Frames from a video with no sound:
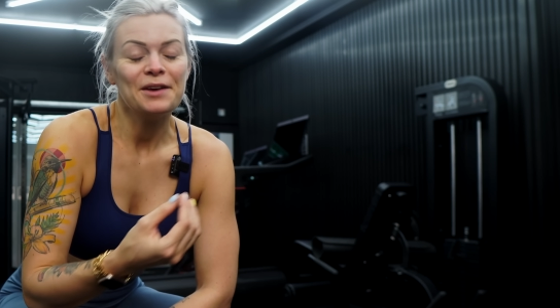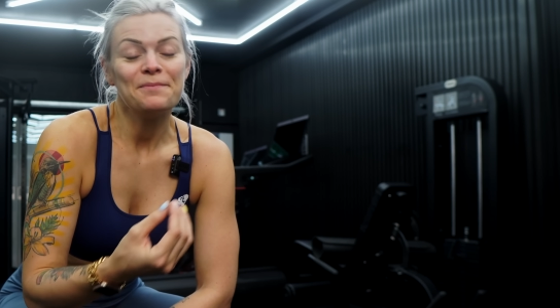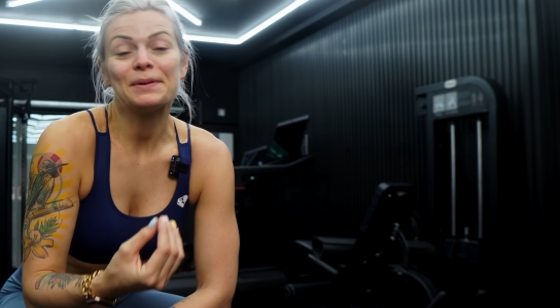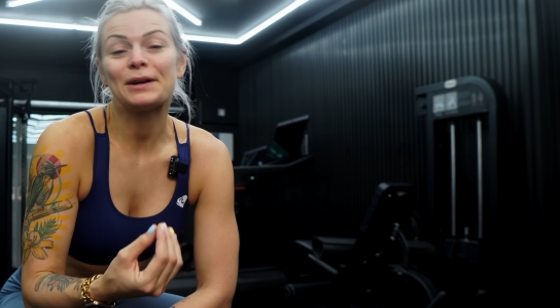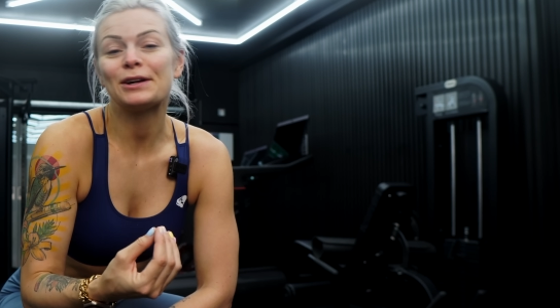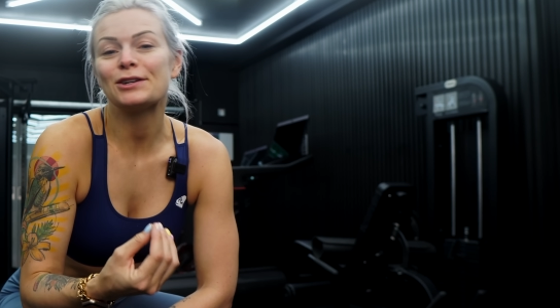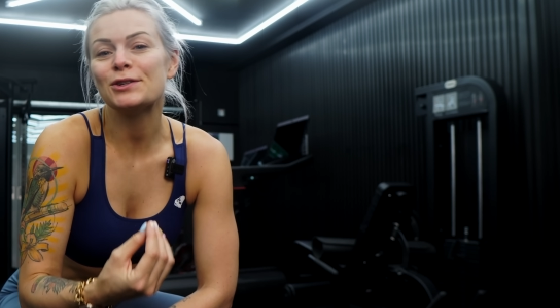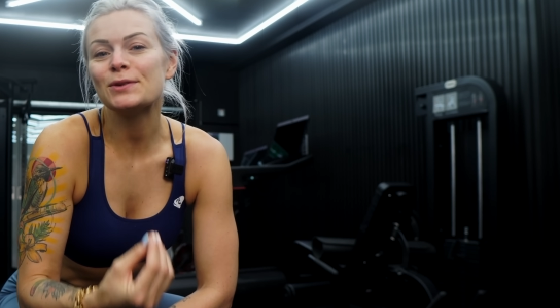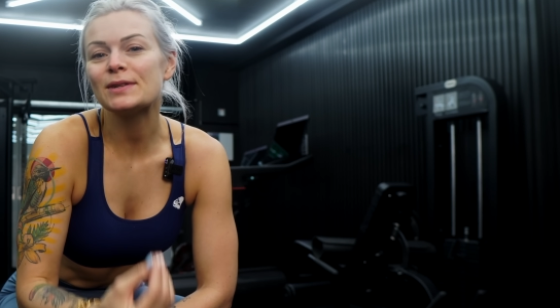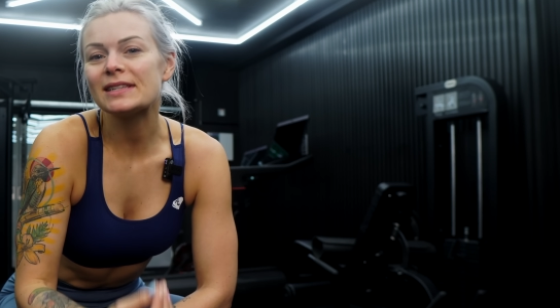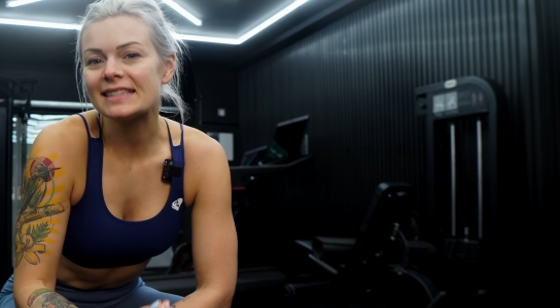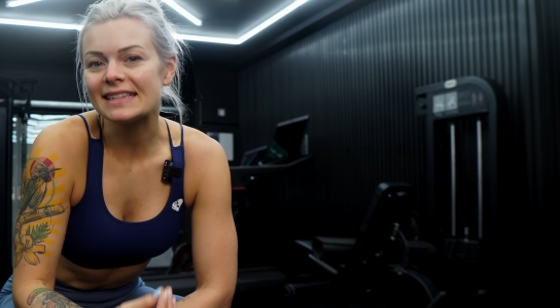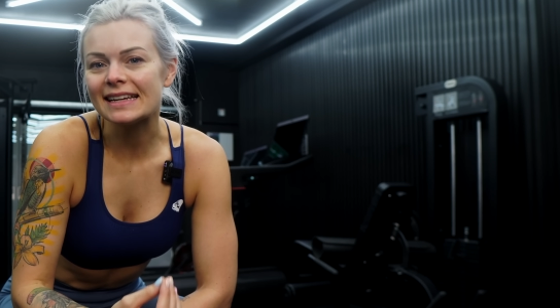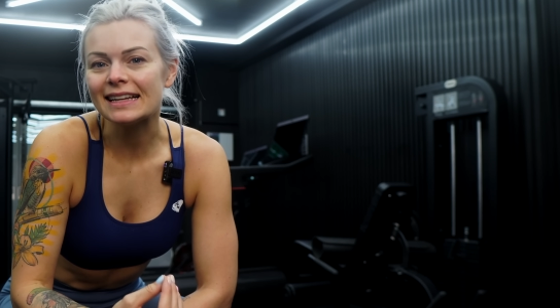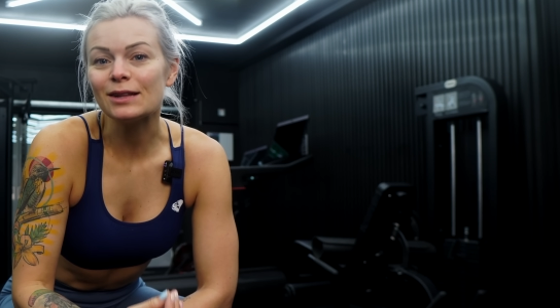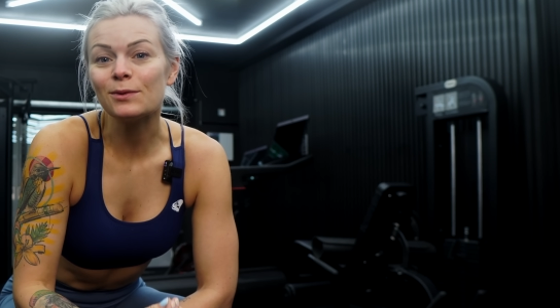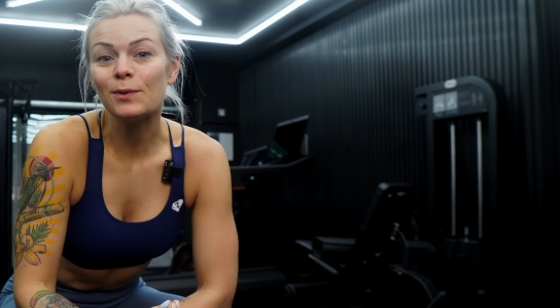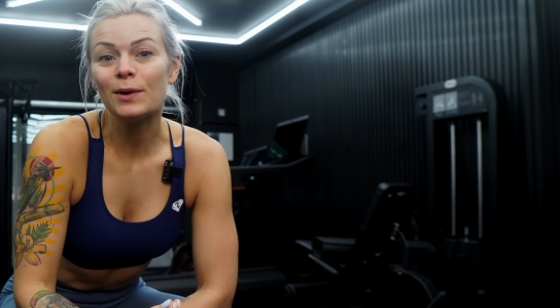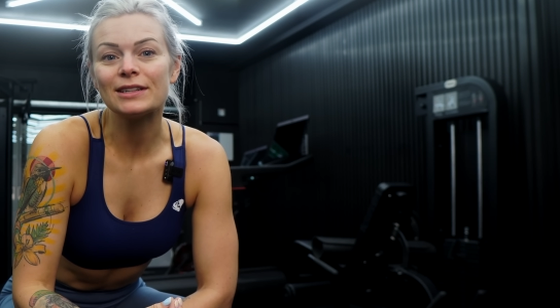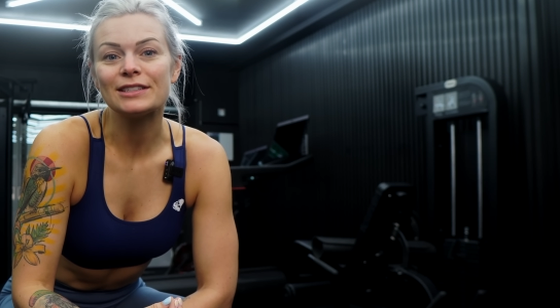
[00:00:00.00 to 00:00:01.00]
because you
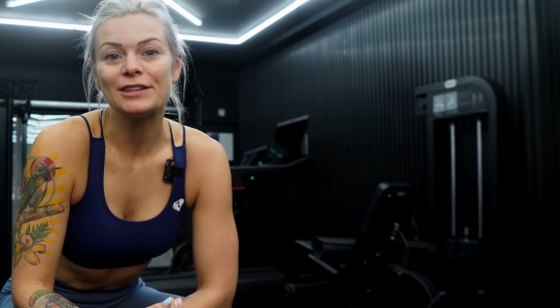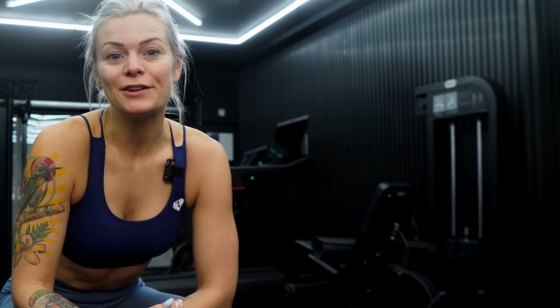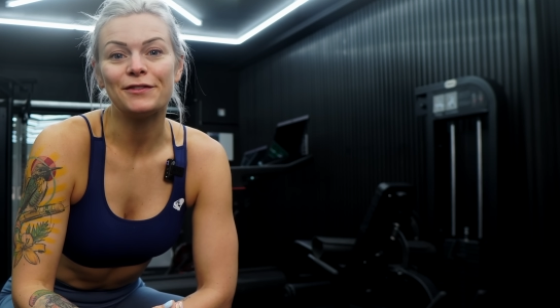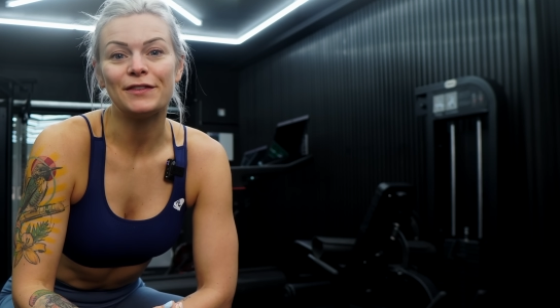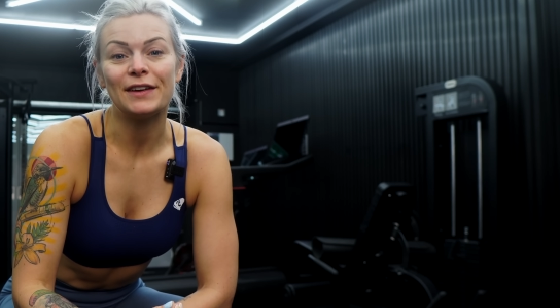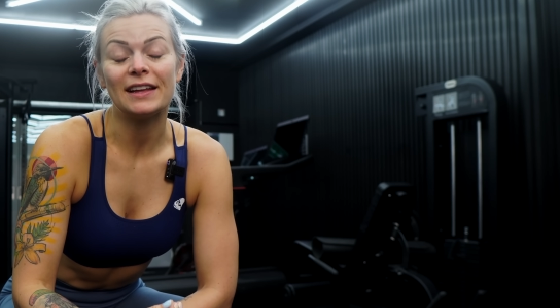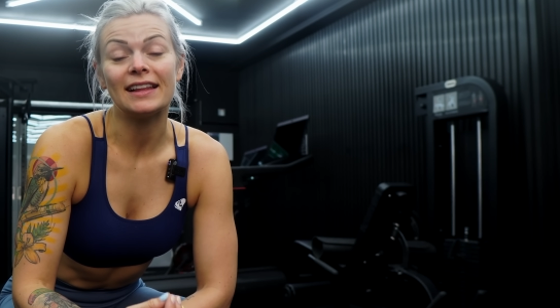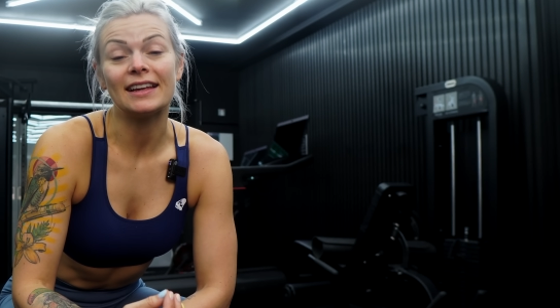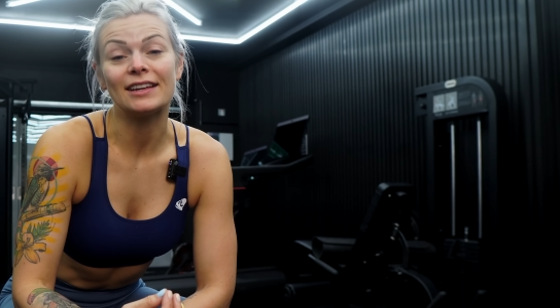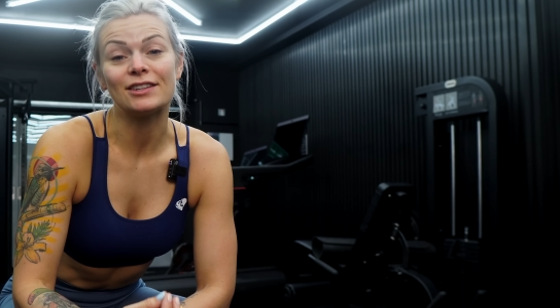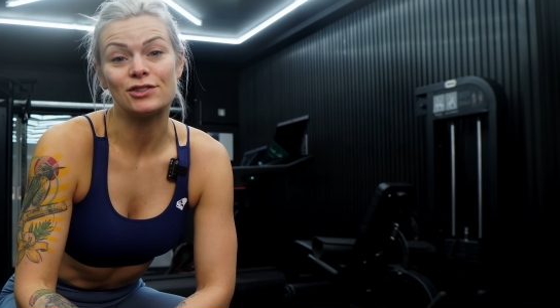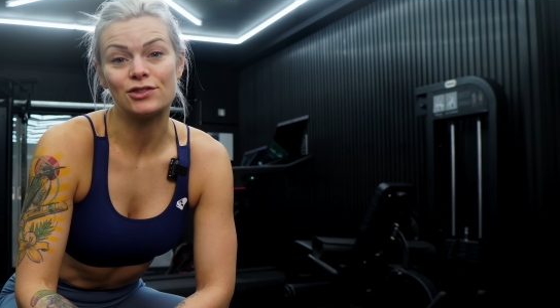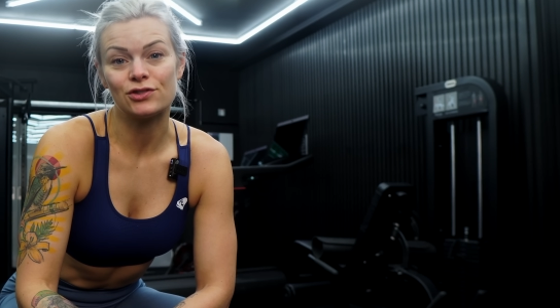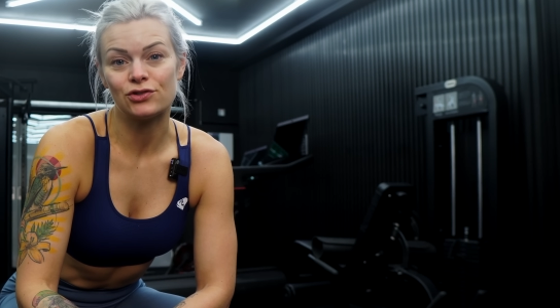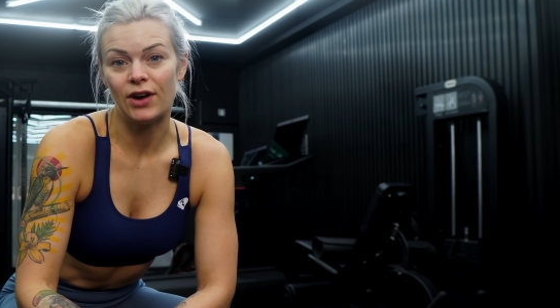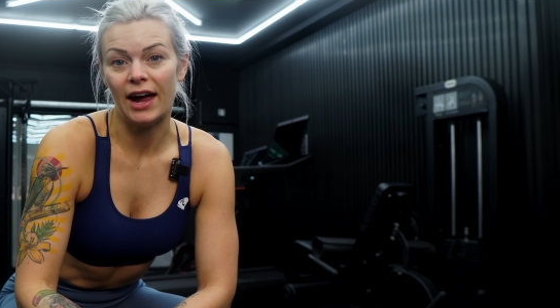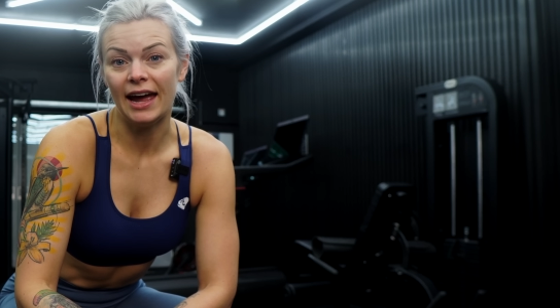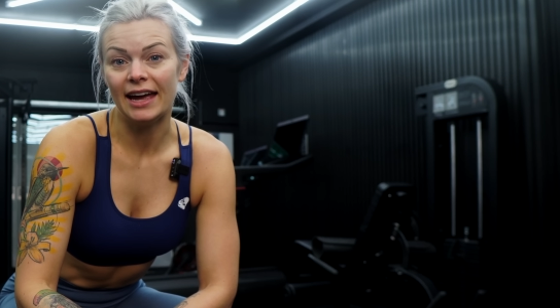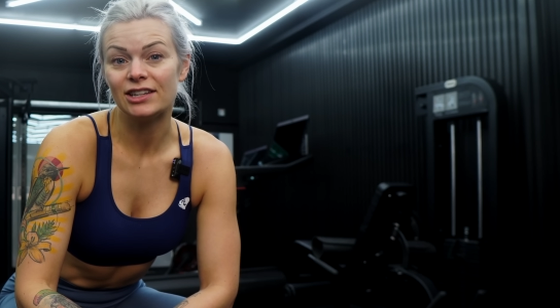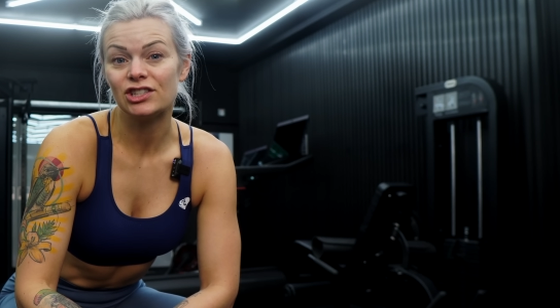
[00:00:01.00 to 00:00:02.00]
still want to feel a
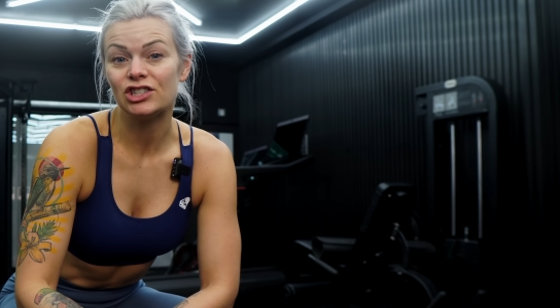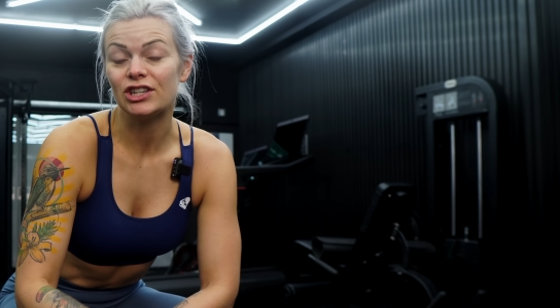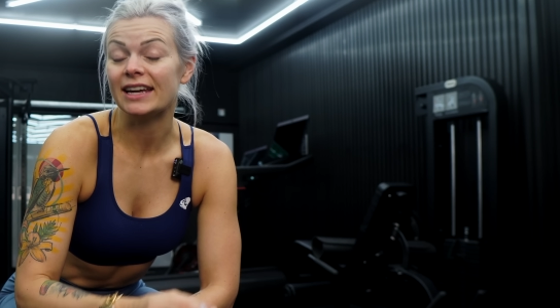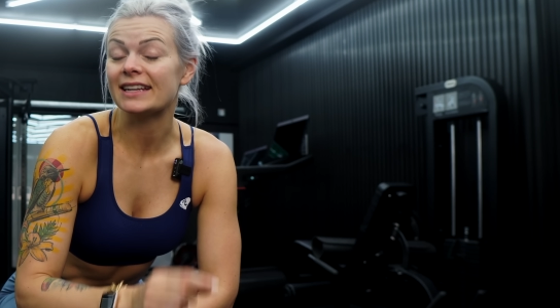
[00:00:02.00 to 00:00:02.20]
stretch.